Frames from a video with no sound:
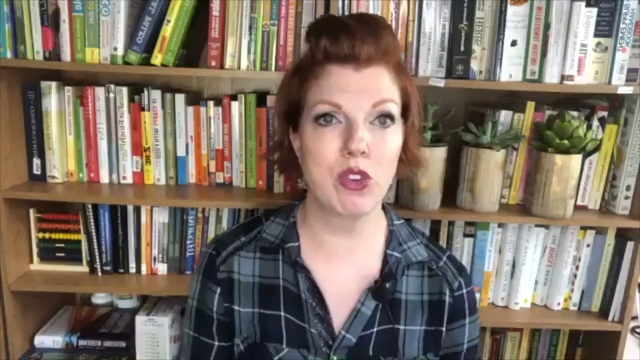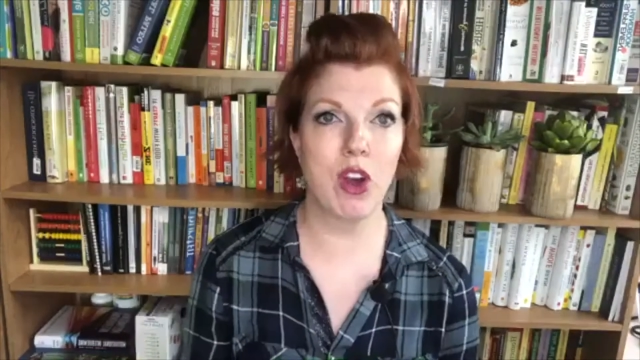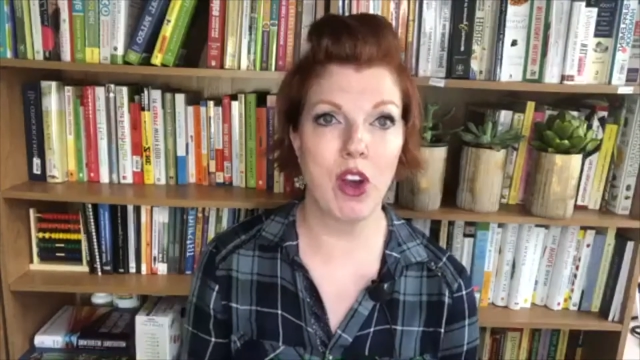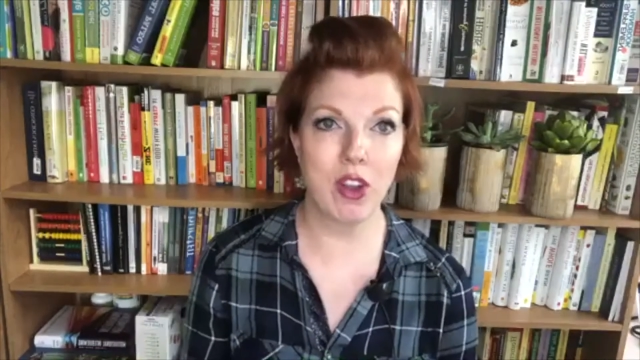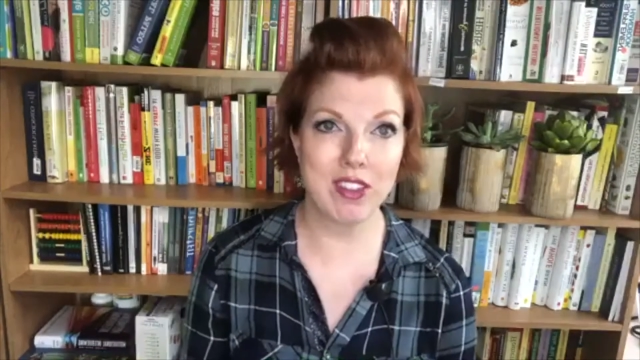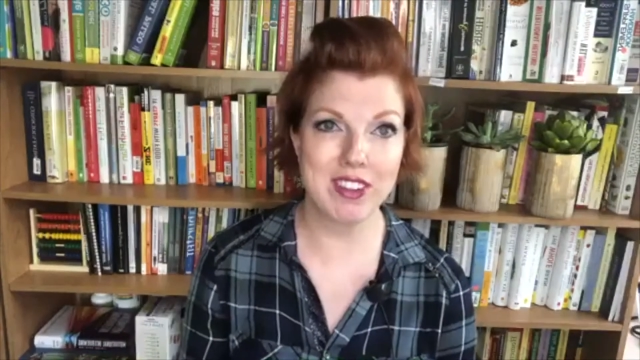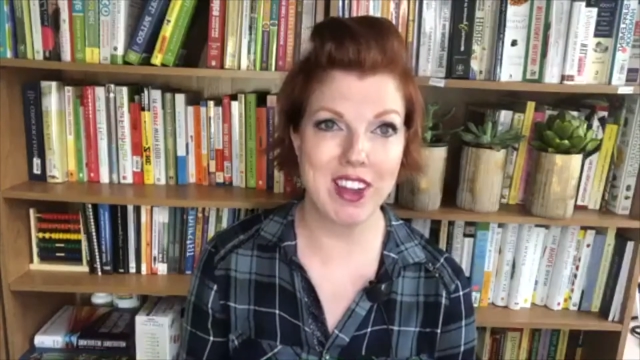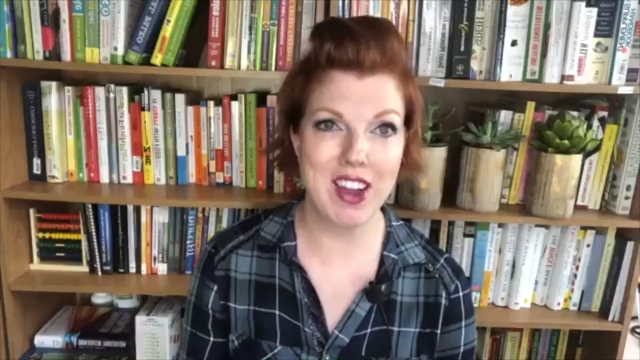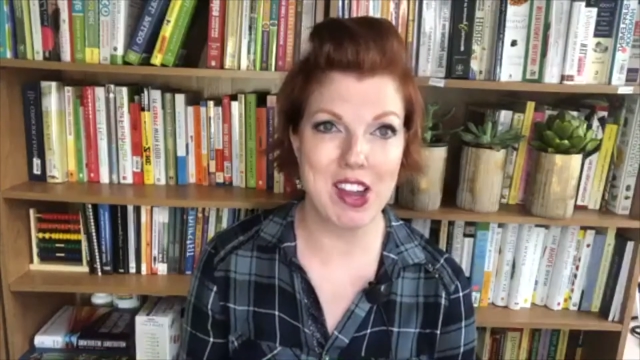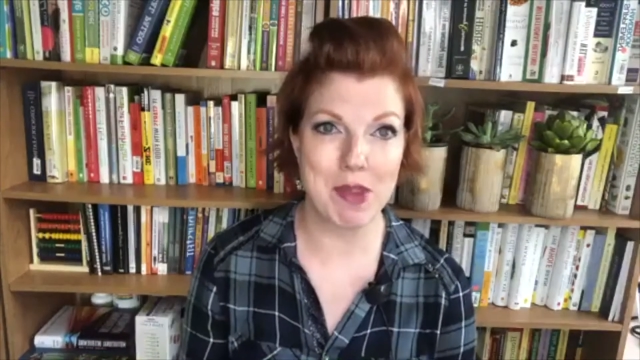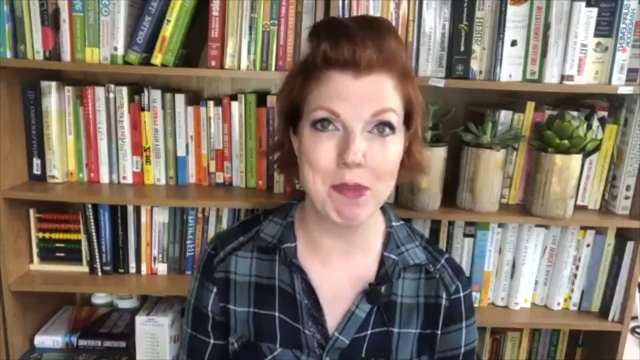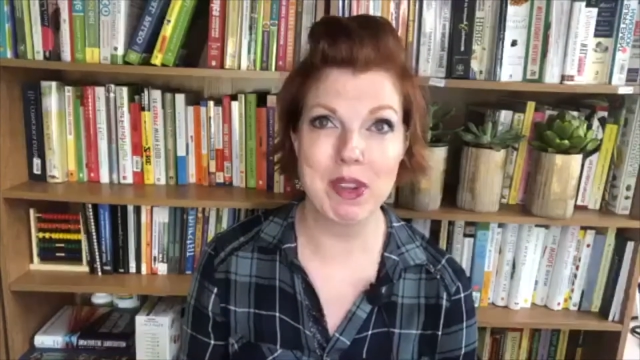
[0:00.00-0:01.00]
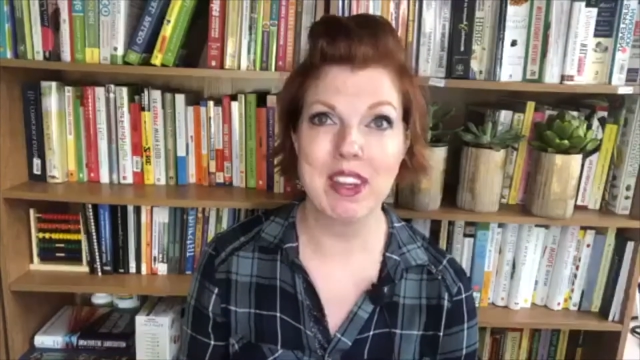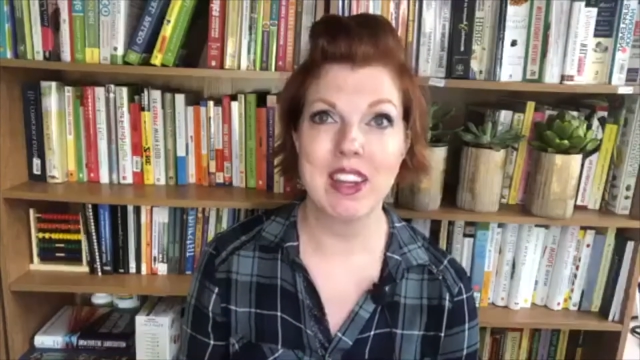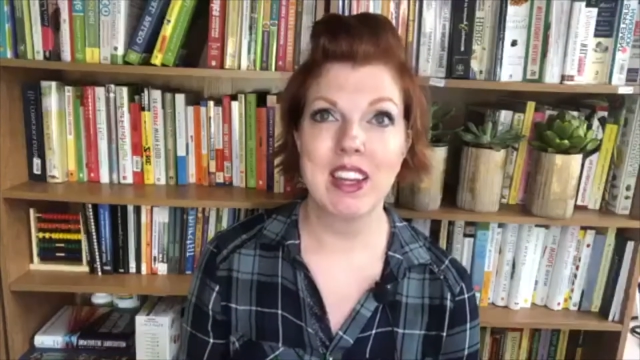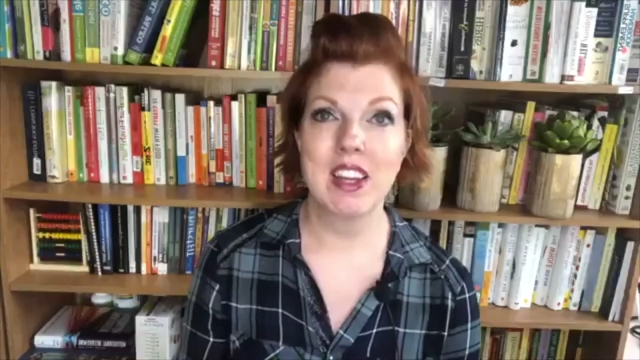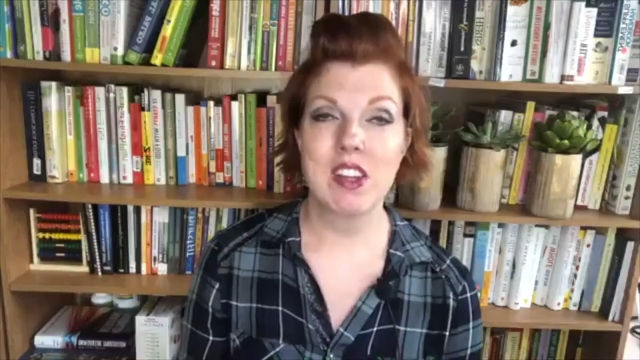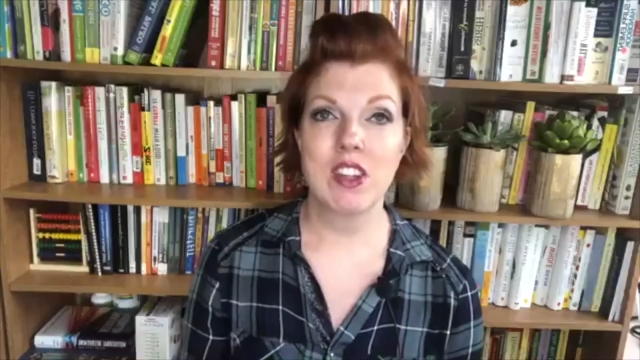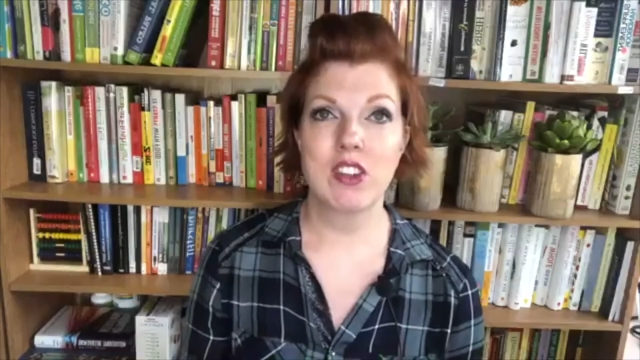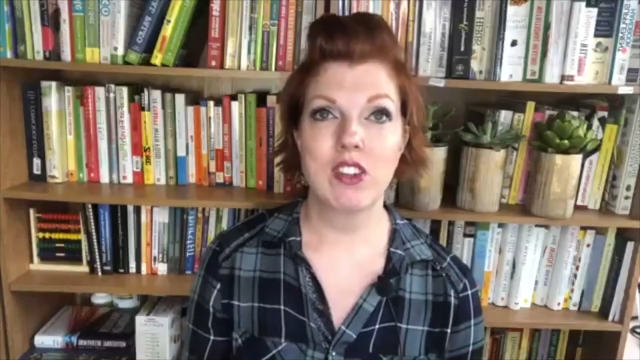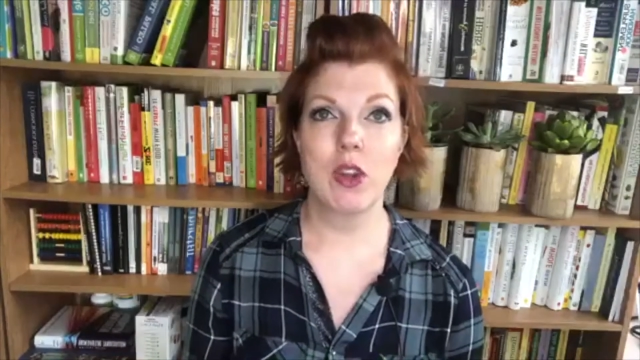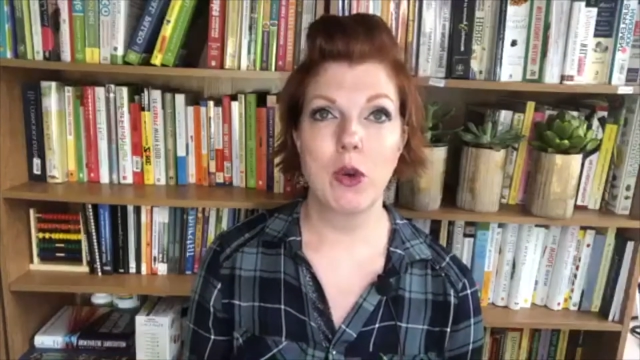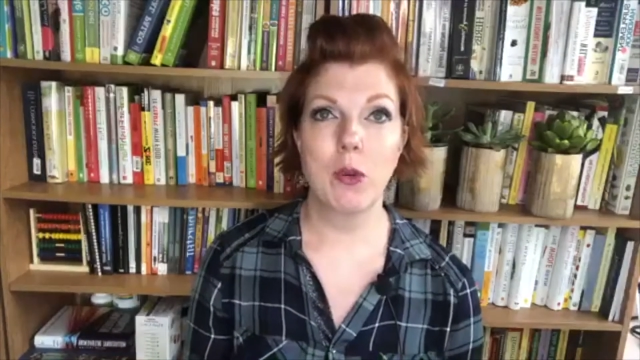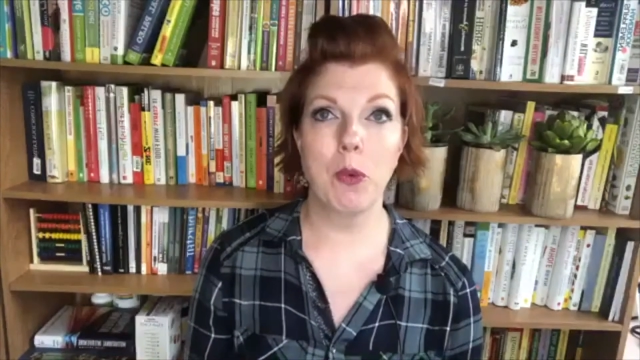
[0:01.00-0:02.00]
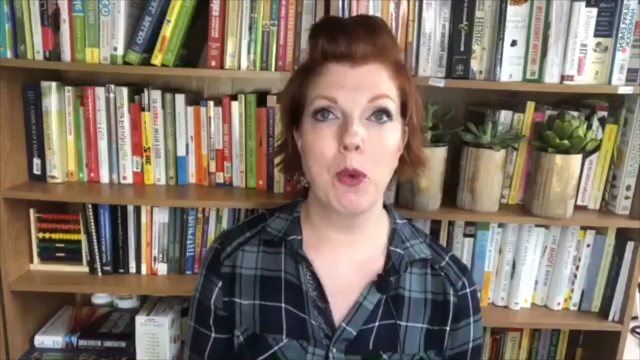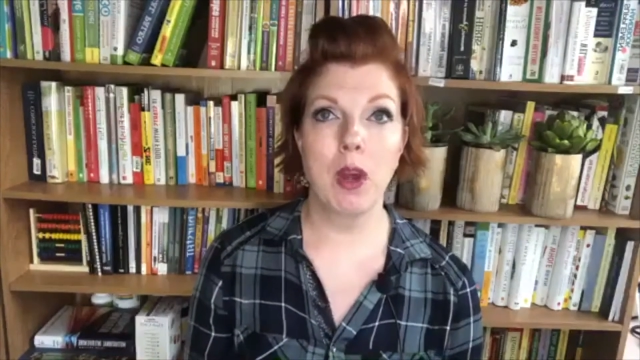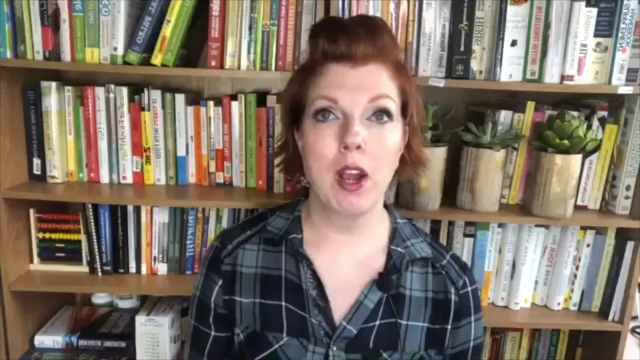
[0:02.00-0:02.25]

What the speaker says: all the time. So